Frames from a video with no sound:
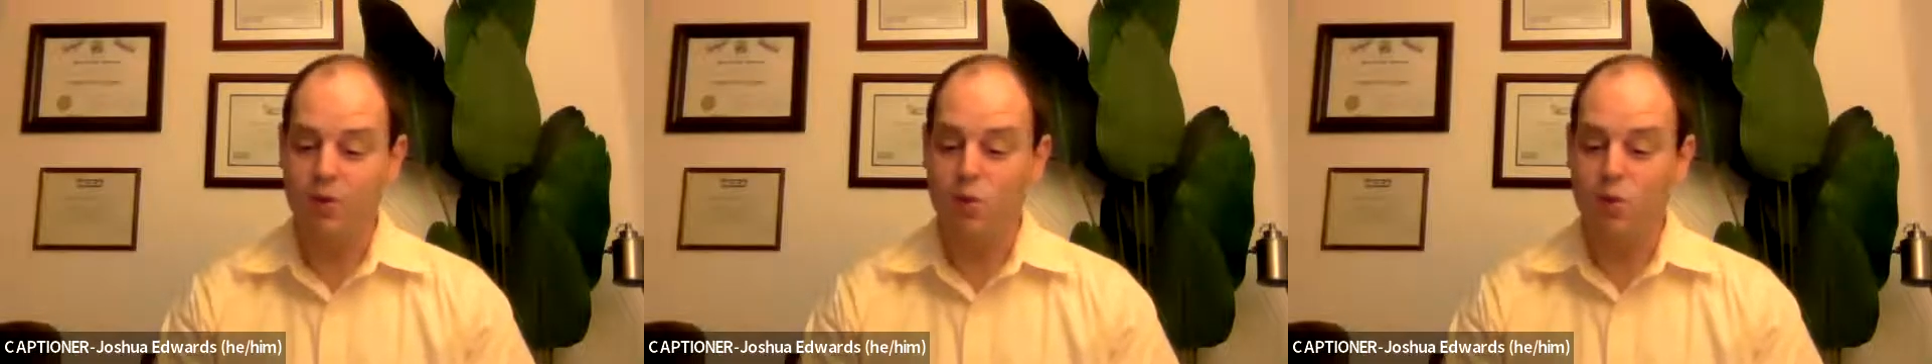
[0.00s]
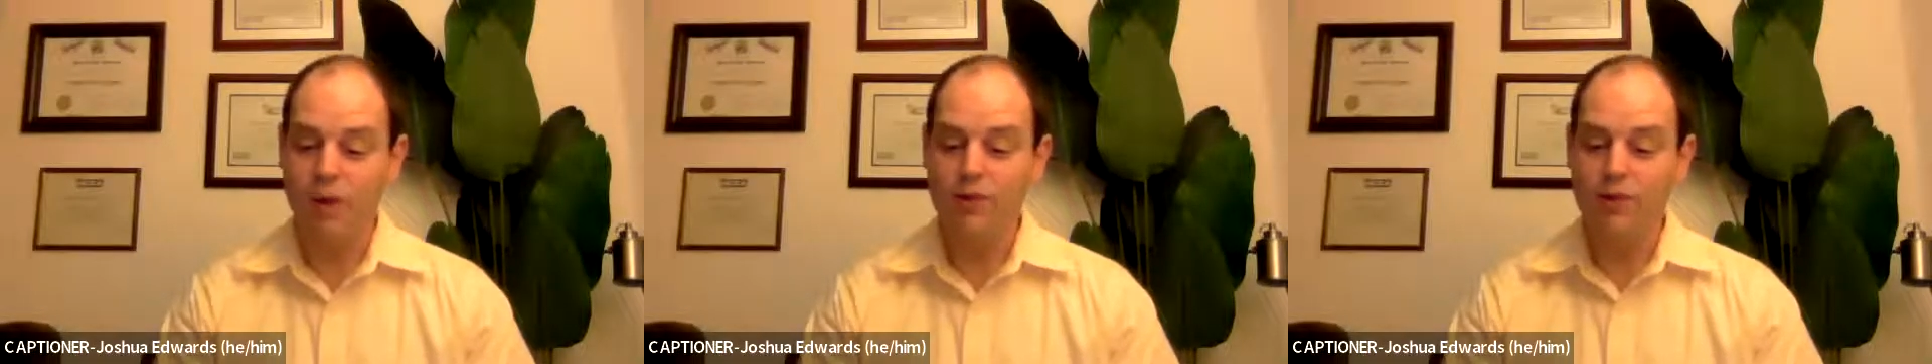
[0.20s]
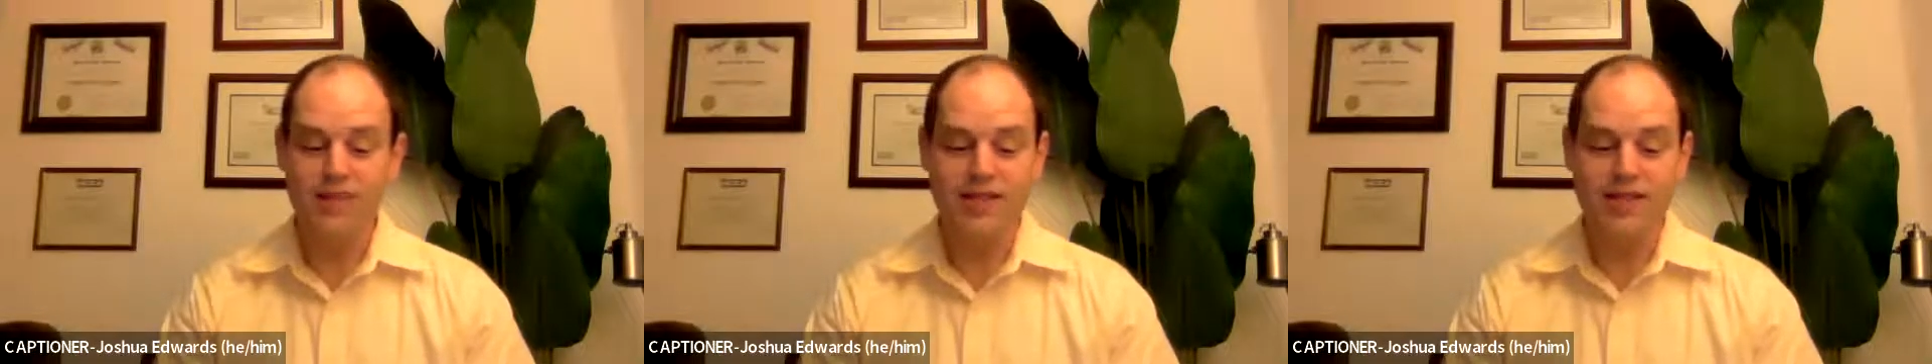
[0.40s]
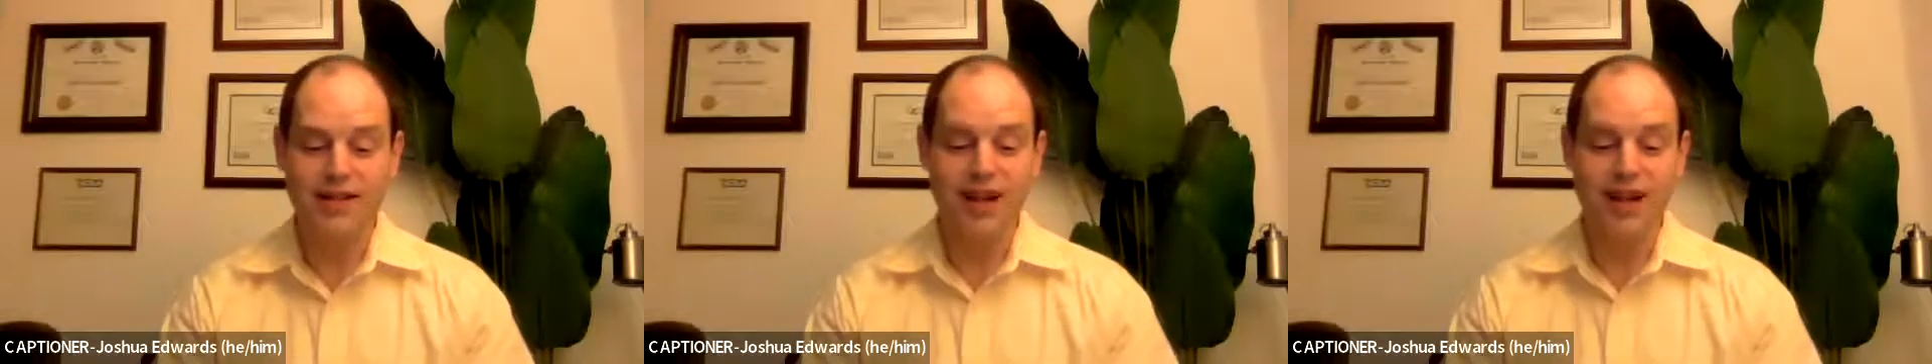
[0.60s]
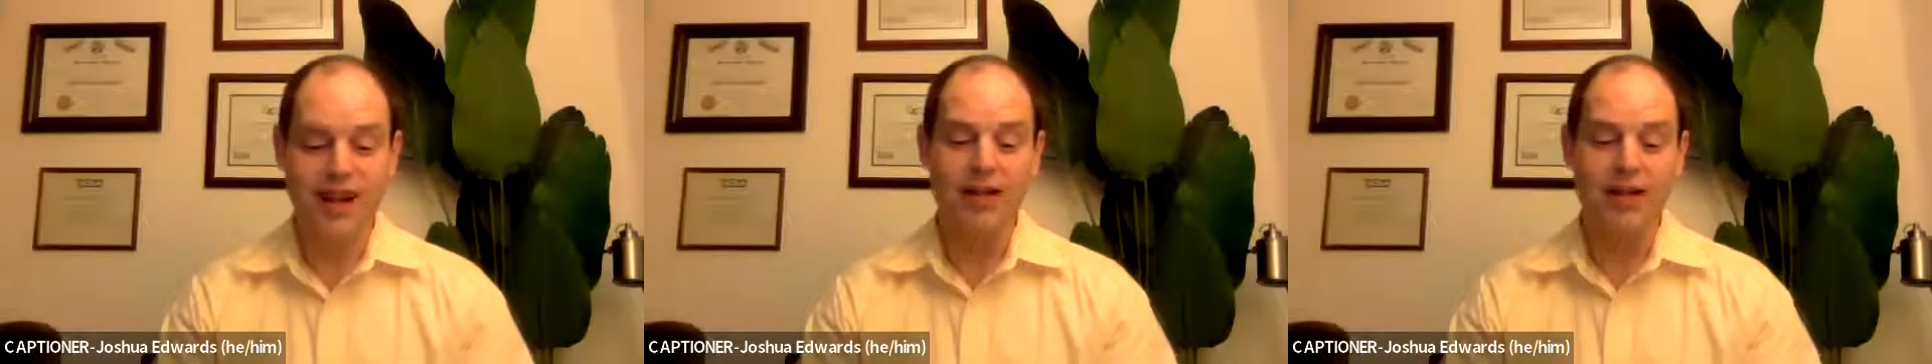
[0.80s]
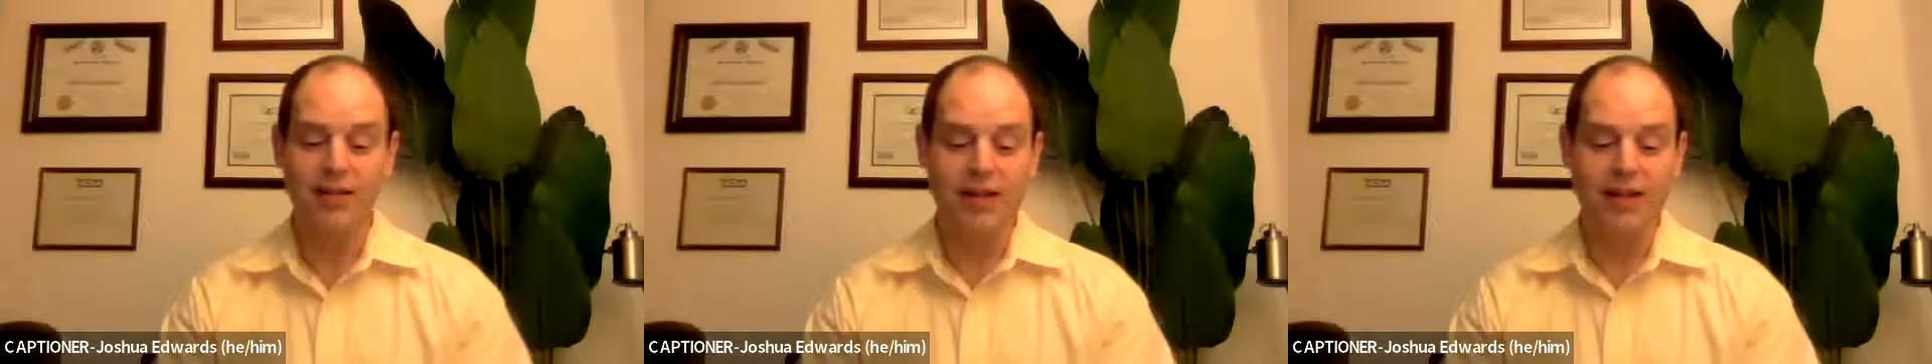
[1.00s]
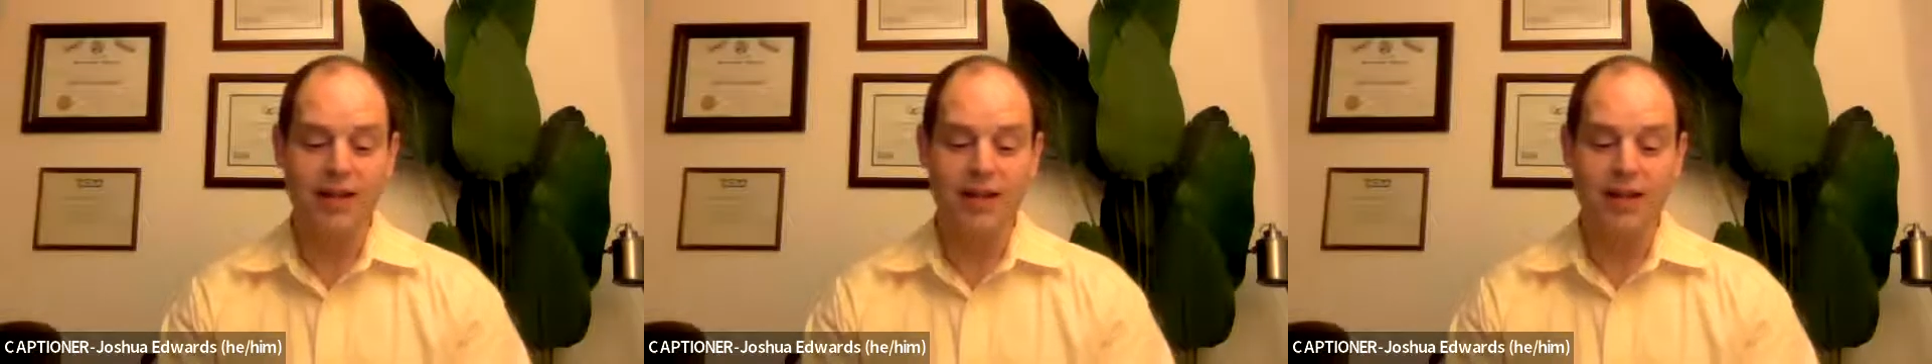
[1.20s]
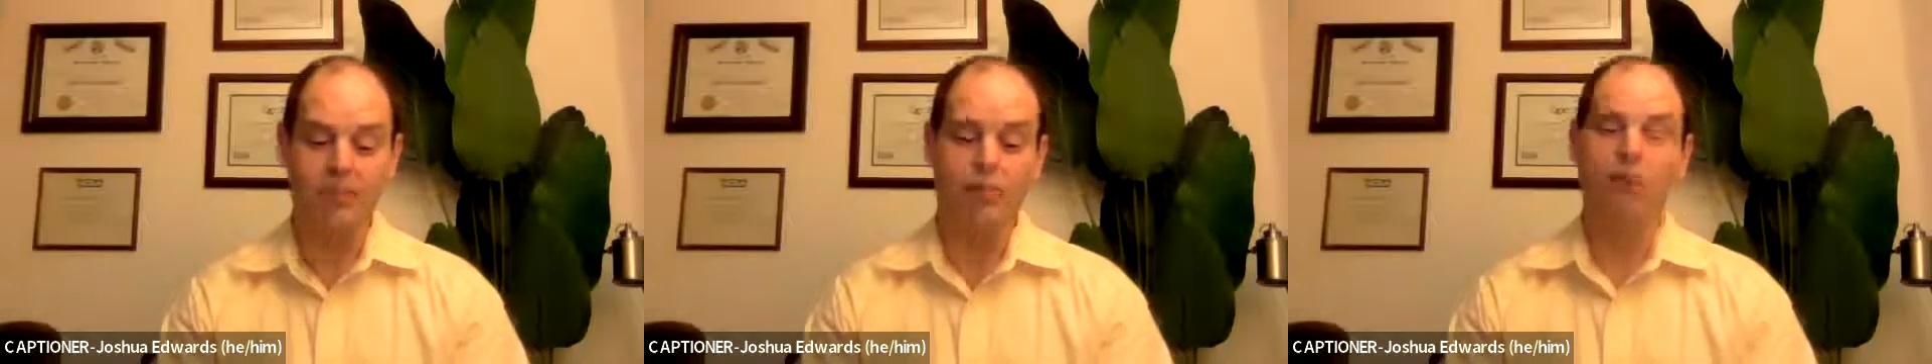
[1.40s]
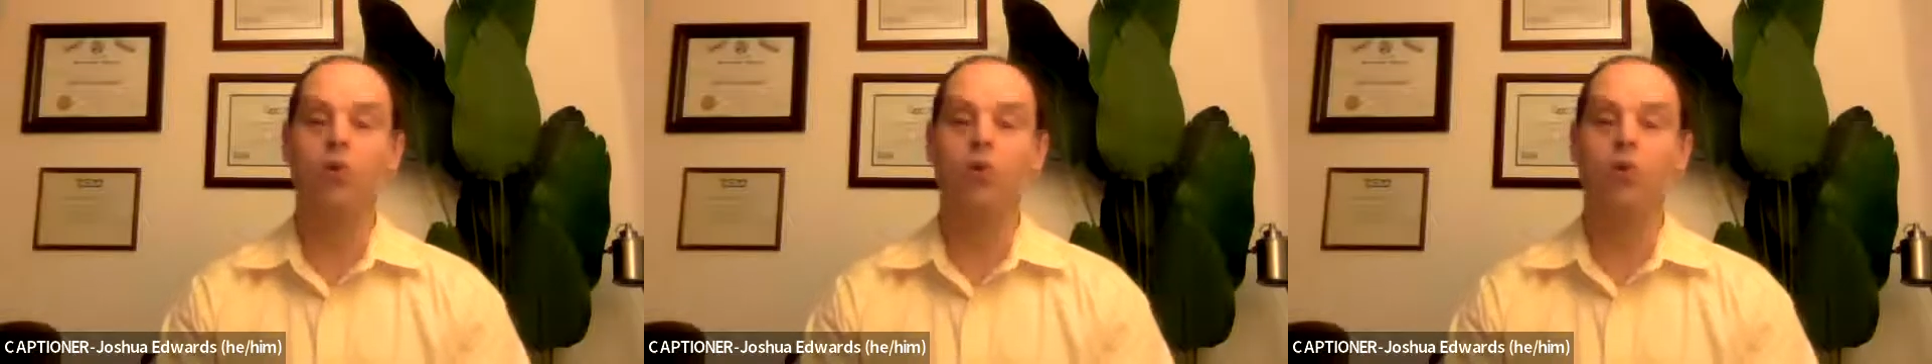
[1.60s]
We don't sit idly and hit